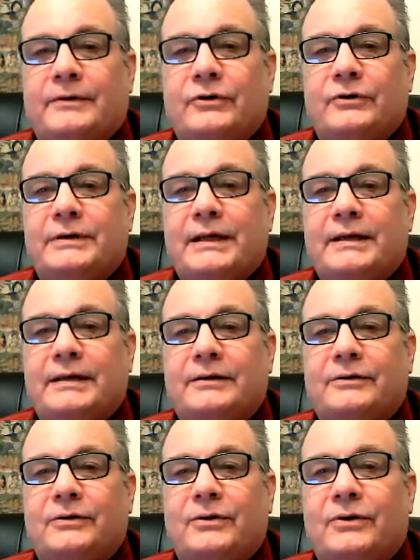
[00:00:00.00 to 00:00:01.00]
You're
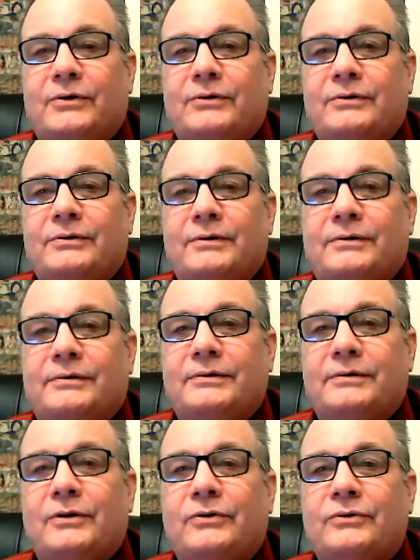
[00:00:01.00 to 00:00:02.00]
taking long,
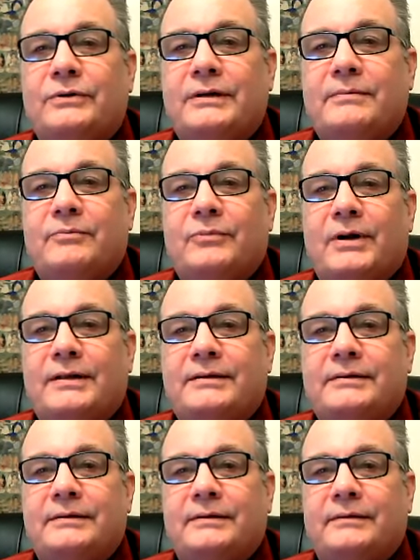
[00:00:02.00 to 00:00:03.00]
slow, deep
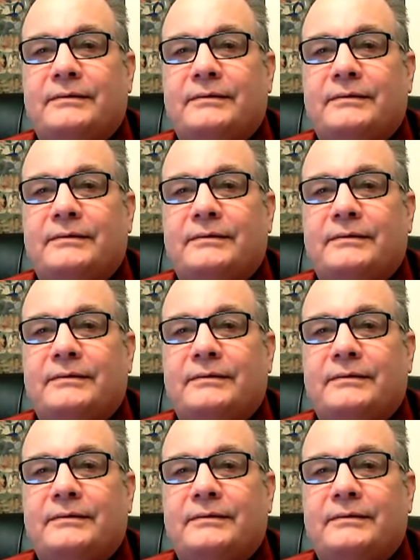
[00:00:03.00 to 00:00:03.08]
breaths.